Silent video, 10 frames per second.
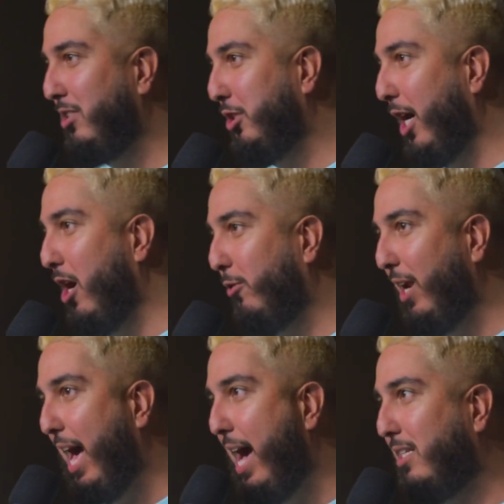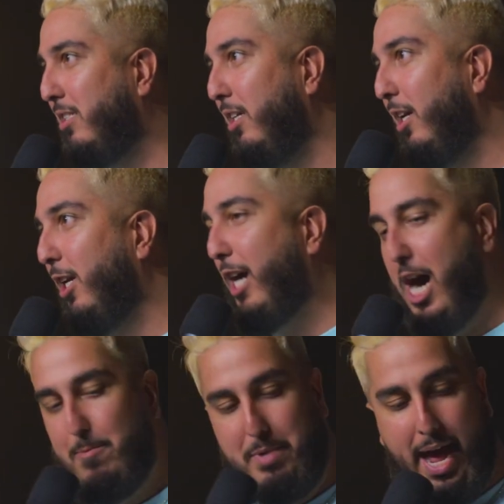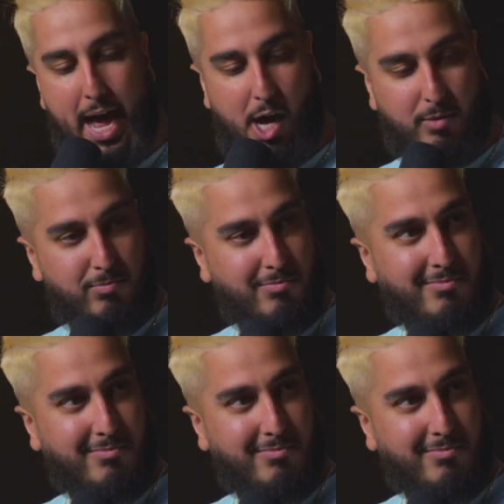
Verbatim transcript: the joke, relax, calm down.